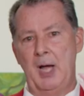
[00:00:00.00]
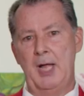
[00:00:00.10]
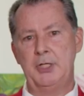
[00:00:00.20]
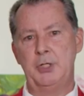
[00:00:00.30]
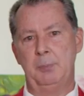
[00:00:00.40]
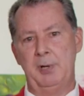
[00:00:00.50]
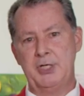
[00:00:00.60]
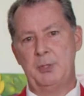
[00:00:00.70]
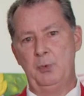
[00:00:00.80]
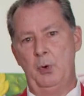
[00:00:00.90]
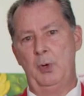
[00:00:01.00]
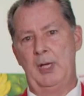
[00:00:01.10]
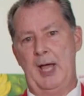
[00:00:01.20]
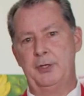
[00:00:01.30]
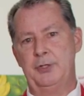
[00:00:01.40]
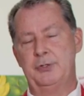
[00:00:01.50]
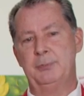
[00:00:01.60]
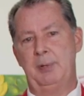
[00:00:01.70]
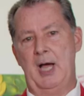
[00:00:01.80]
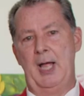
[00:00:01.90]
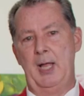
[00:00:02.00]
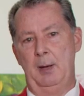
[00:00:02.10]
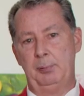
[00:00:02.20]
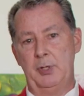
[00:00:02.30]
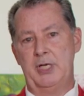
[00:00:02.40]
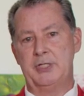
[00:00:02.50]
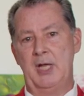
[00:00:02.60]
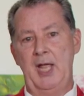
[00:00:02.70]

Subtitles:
but your budget will allow you to buy a print.